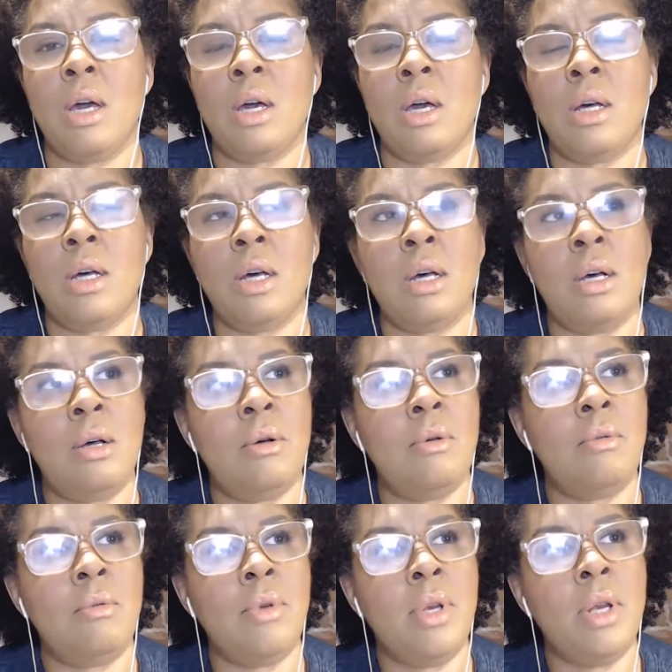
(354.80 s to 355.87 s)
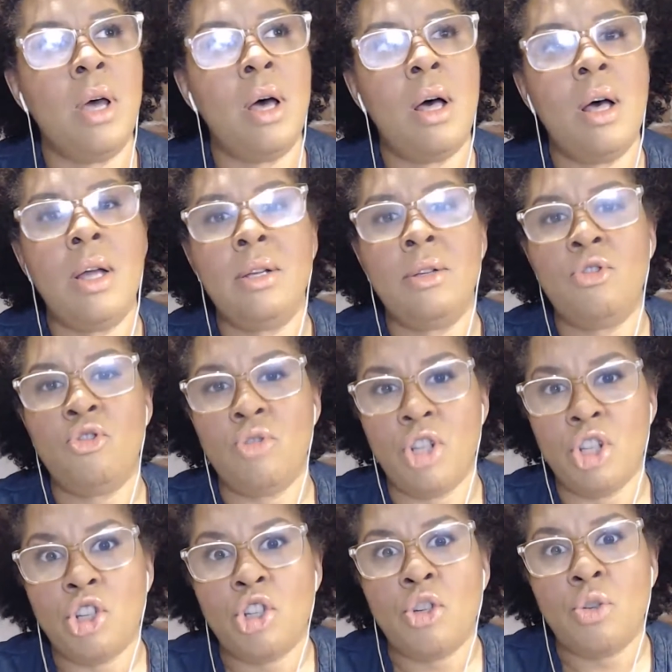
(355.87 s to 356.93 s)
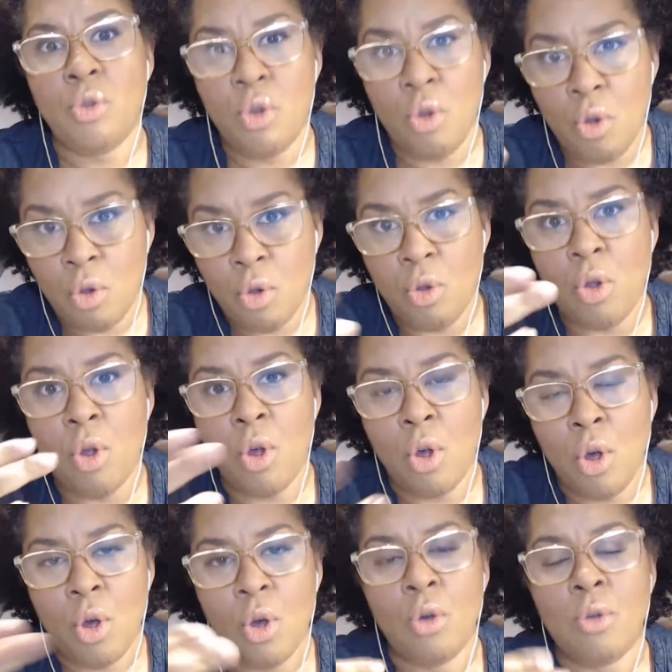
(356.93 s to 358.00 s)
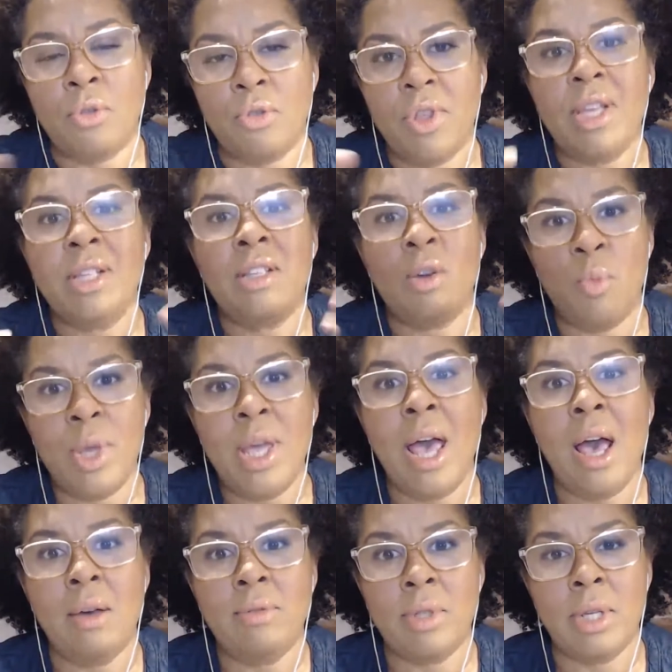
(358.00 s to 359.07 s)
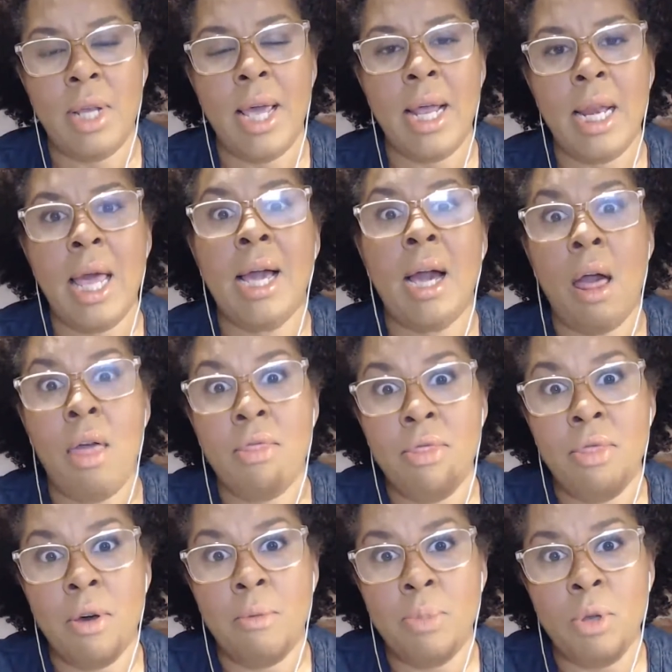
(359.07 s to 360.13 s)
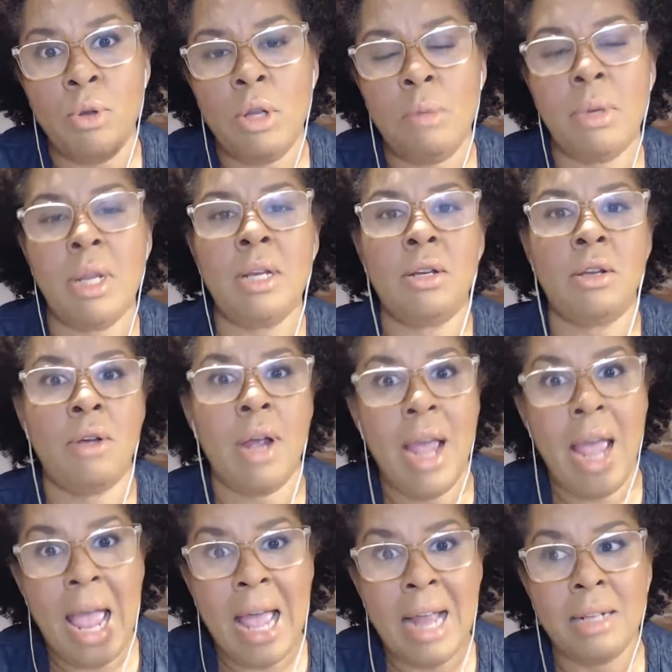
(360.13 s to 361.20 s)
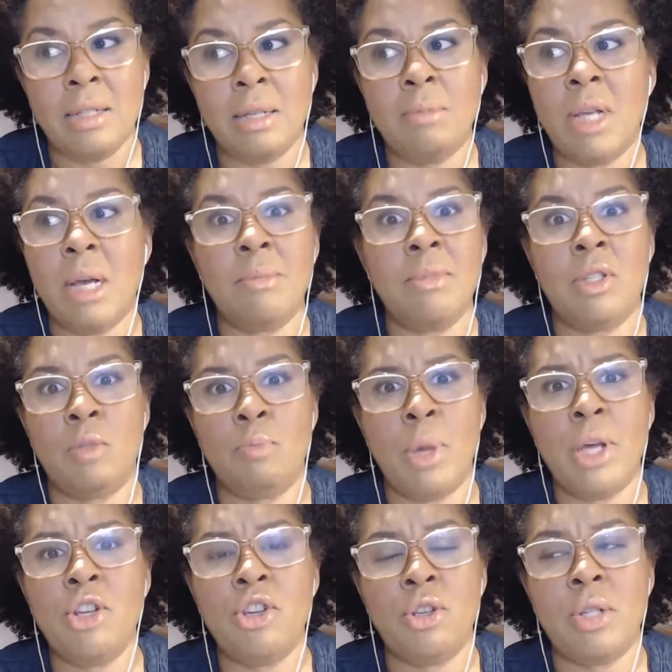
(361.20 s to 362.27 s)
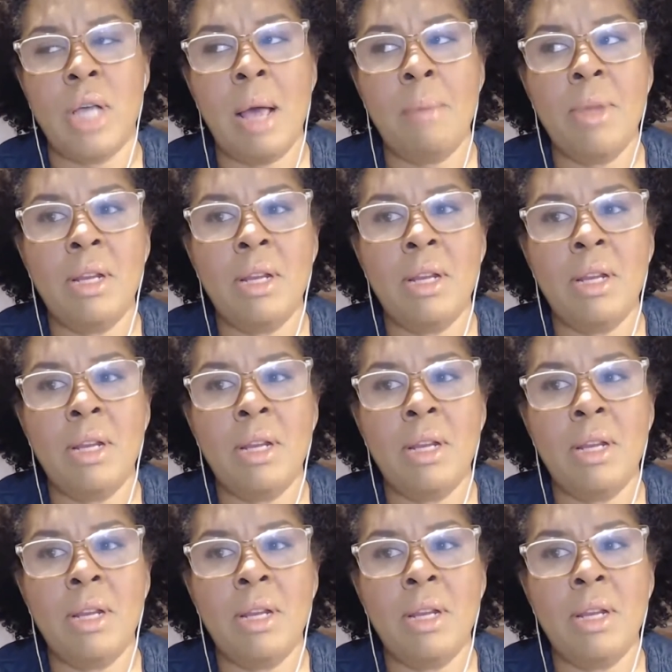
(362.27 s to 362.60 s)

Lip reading: non-traditional things that we have today, like the beauty blender and sometimes sponges. I'm not